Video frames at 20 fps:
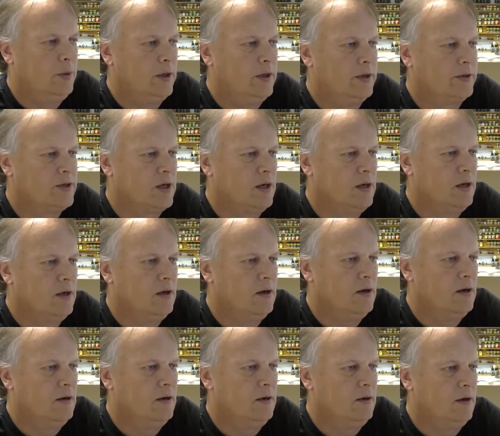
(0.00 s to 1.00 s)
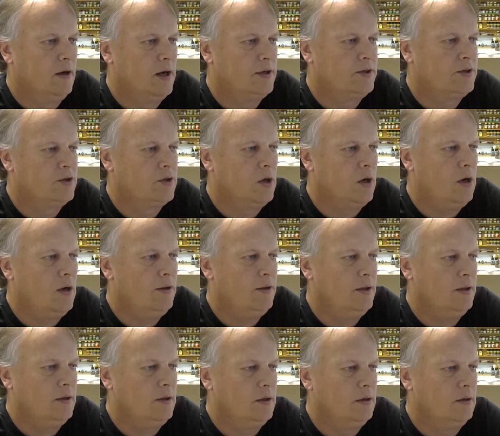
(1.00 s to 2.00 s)
Because I saw
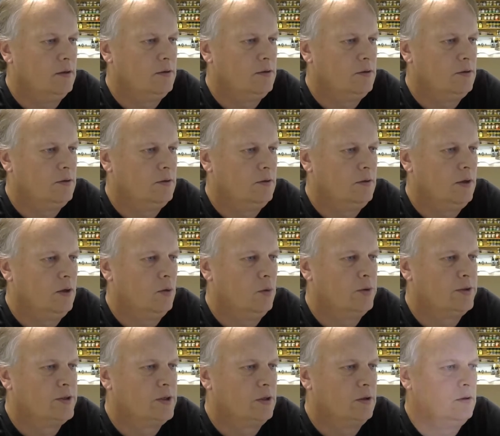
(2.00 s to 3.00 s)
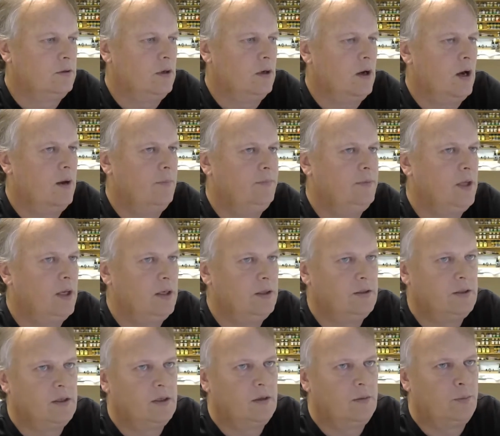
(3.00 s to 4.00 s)
that there was an
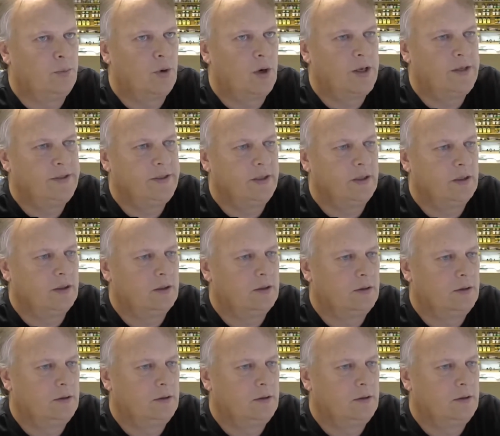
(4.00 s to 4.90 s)
update to the pricing.